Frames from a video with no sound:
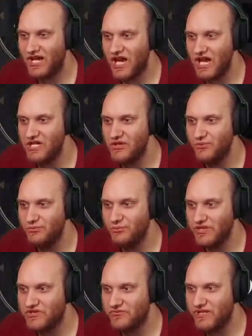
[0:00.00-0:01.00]
and you
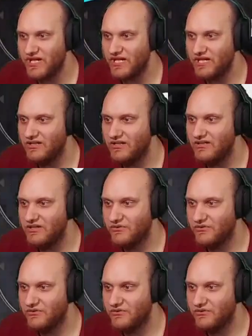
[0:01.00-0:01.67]
retreat. You throw the